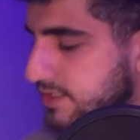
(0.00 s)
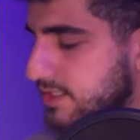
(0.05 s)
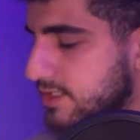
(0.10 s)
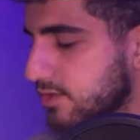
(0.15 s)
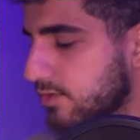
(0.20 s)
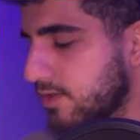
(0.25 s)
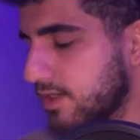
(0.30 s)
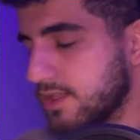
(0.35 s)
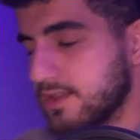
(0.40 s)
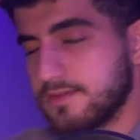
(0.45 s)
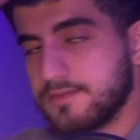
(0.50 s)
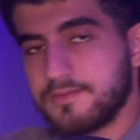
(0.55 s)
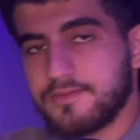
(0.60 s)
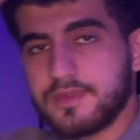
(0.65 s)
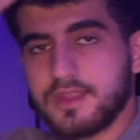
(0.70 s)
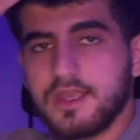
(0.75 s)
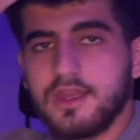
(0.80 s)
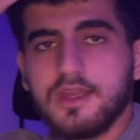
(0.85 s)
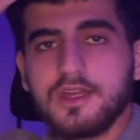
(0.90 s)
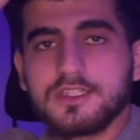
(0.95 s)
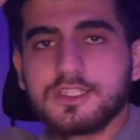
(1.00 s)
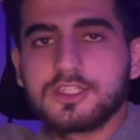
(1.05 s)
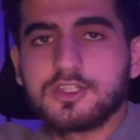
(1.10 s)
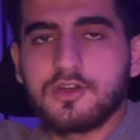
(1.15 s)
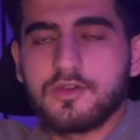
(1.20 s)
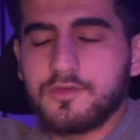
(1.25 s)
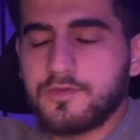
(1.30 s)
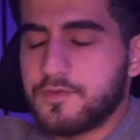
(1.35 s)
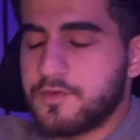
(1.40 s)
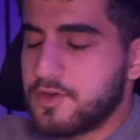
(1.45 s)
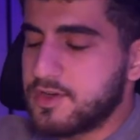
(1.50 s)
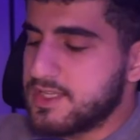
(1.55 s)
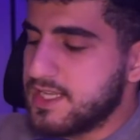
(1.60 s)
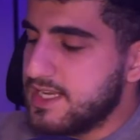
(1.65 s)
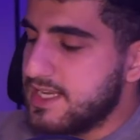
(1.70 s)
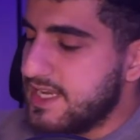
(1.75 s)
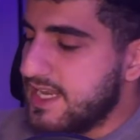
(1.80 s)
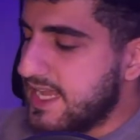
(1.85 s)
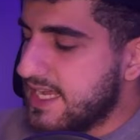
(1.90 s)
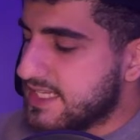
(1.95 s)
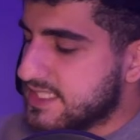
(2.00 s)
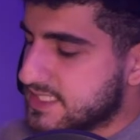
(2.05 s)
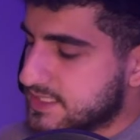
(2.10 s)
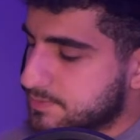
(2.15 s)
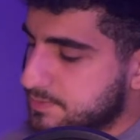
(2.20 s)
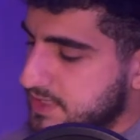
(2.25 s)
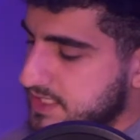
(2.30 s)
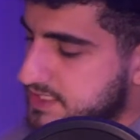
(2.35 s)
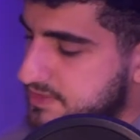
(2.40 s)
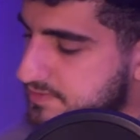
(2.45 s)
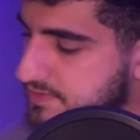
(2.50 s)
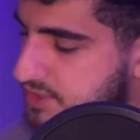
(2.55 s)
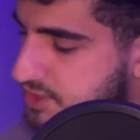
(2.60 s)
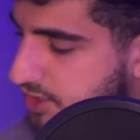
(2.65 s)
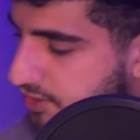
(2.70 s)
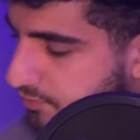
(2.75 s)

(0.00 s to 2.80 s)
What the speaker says: so on. So for the next bits which are